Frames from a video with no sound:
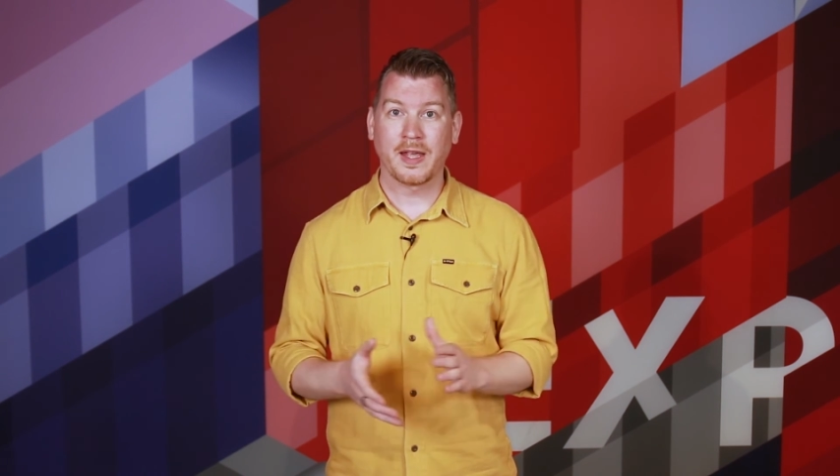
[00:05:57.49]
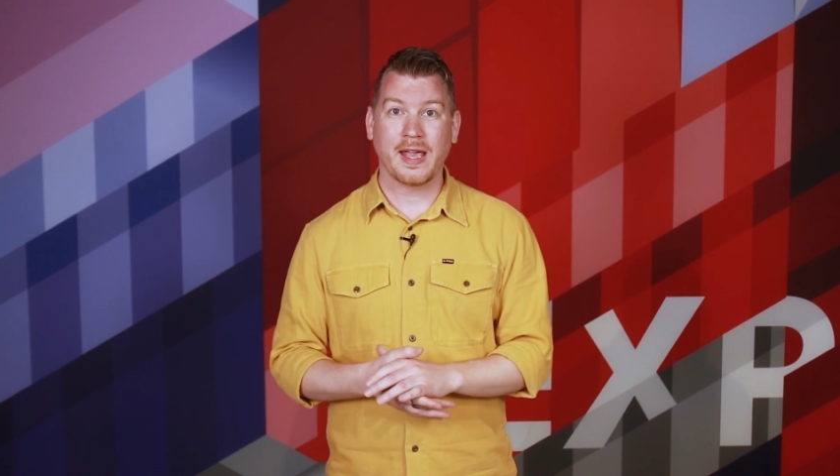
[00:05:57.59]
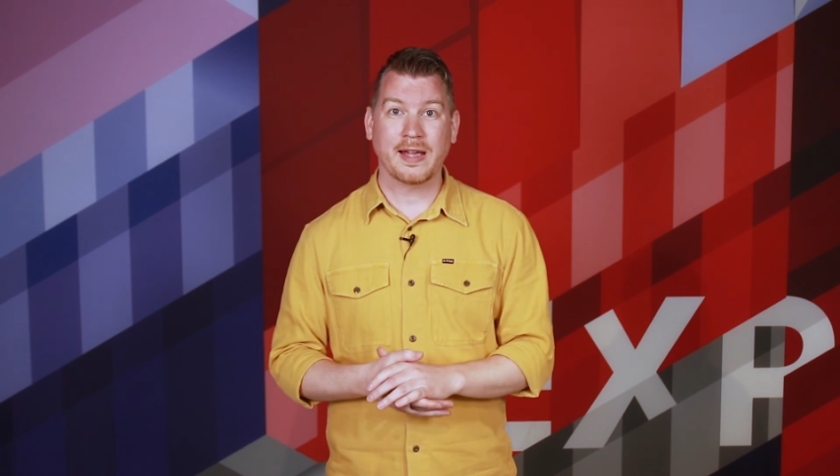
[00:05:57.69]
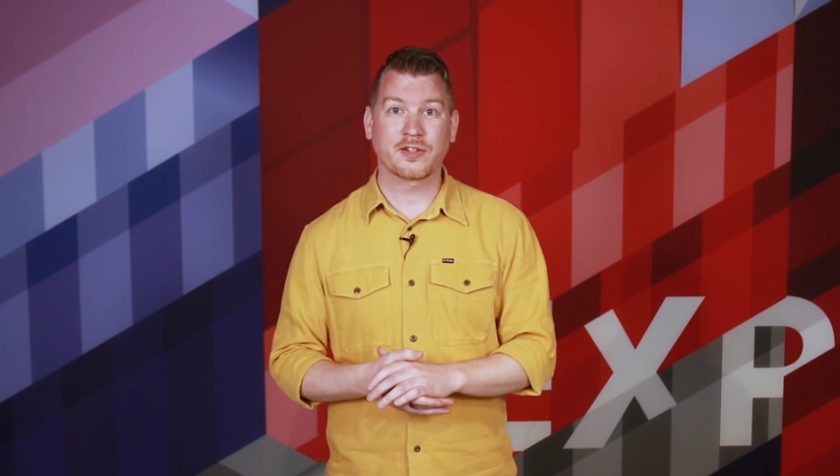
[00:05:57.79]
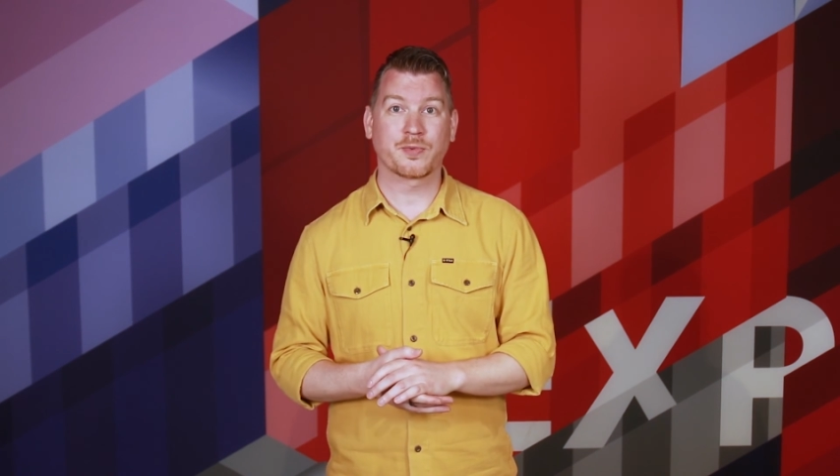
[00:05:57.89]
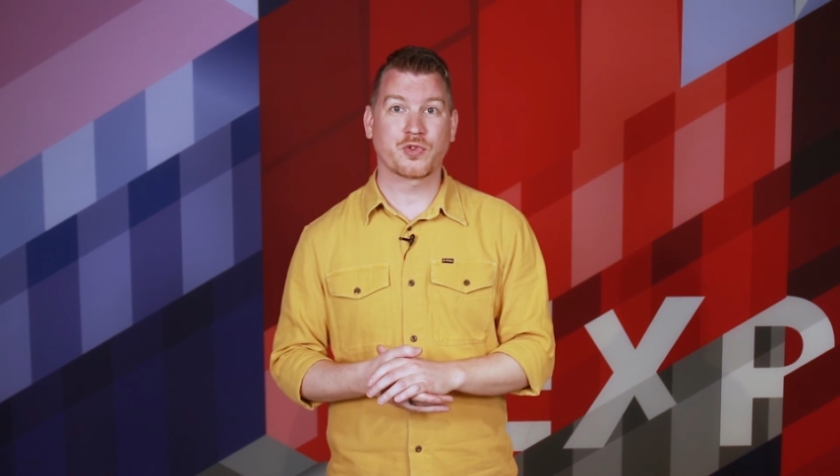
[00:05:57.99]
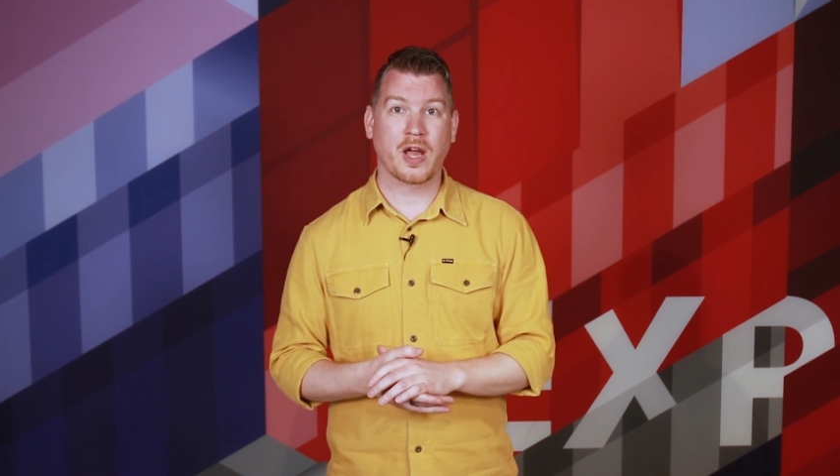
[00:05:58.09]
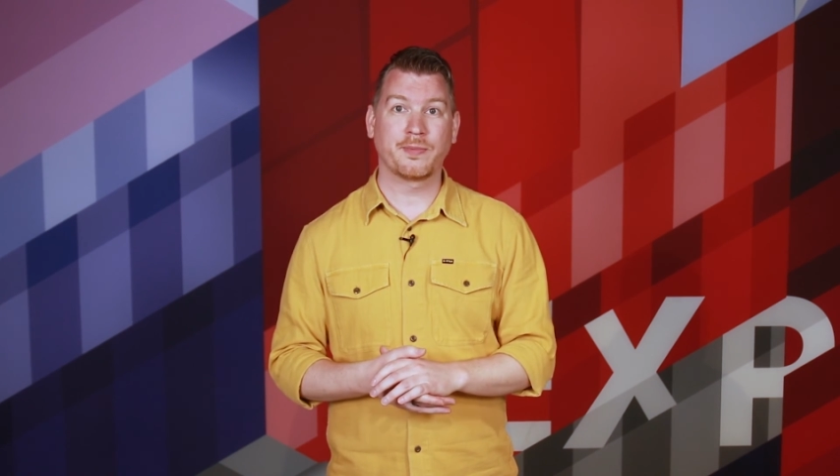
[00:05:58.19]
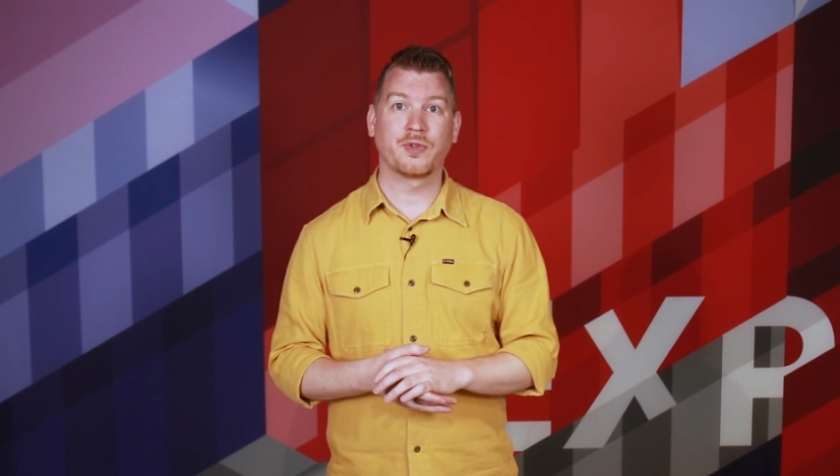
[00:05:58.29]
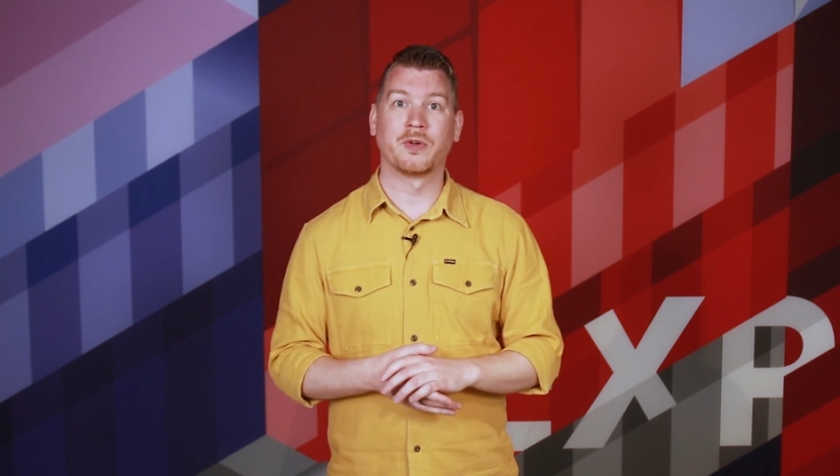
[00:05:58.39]
and
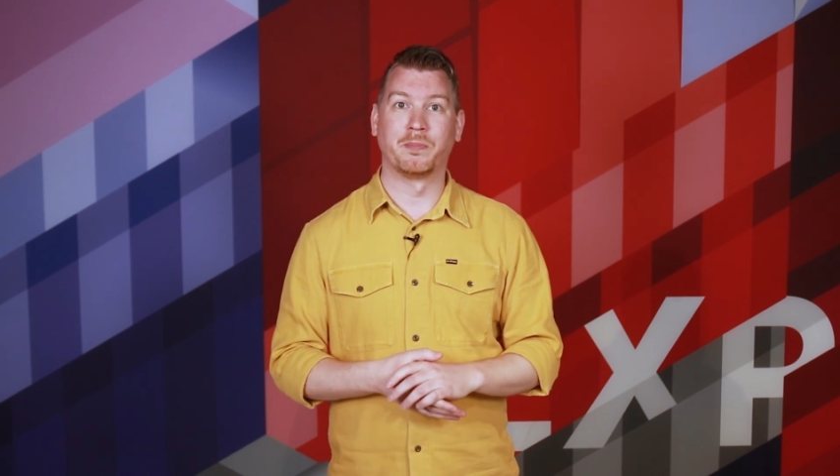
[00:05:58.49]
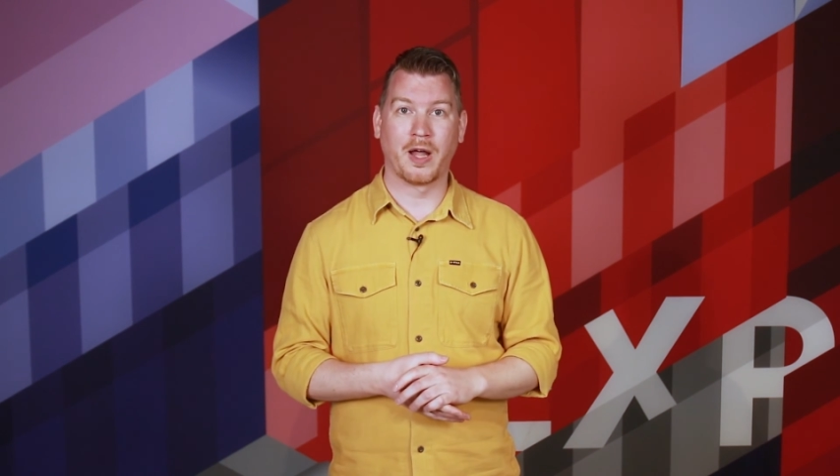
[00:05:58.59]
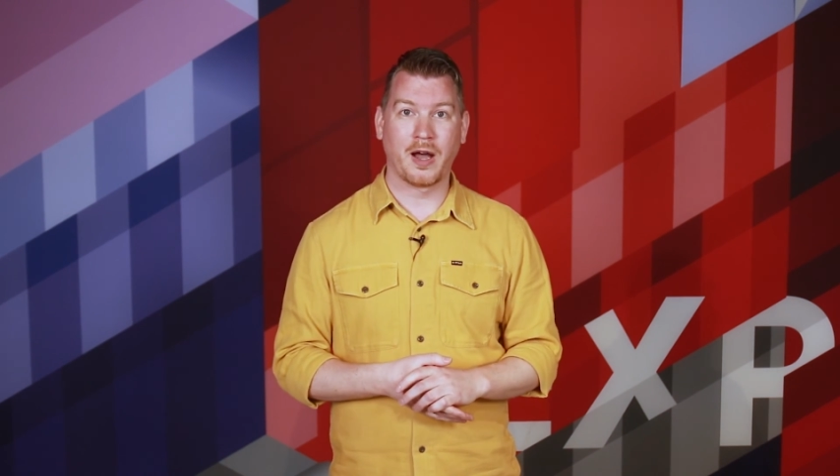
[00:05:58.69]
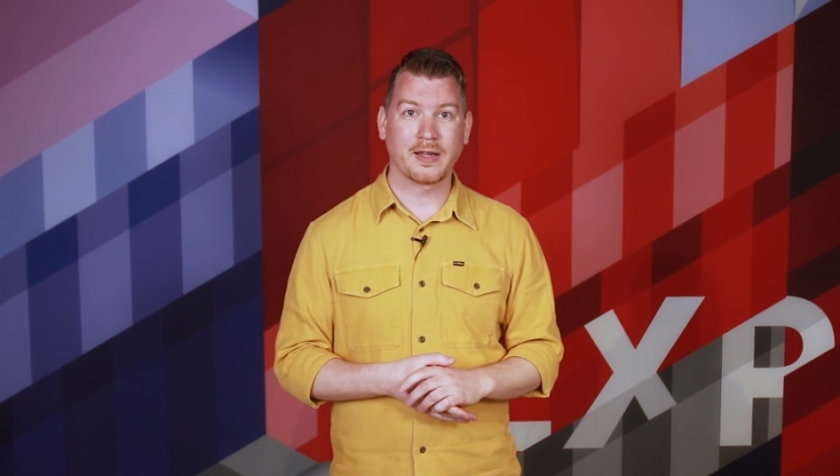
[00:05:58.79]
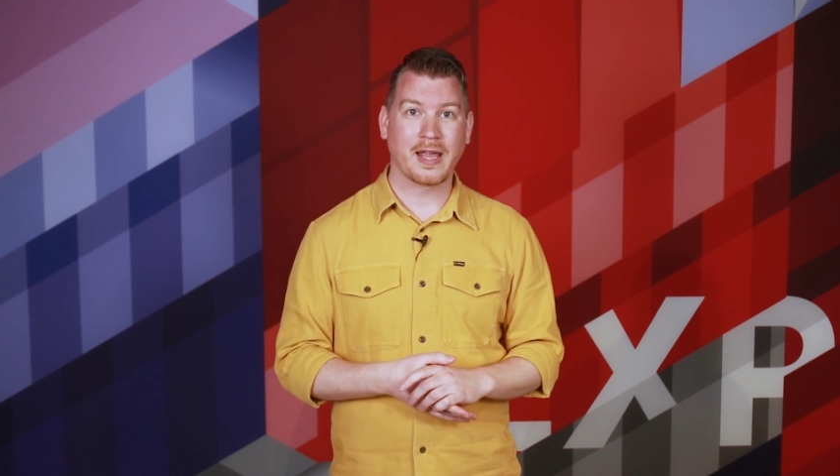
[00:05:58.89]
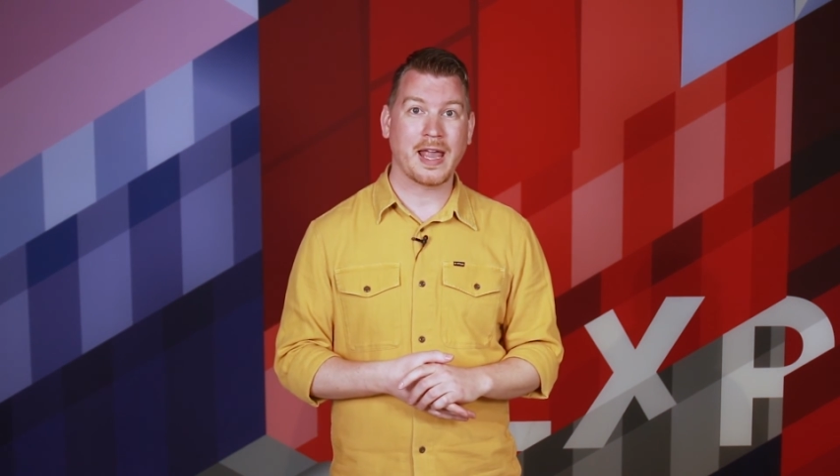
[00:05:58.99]
subscribe to the blog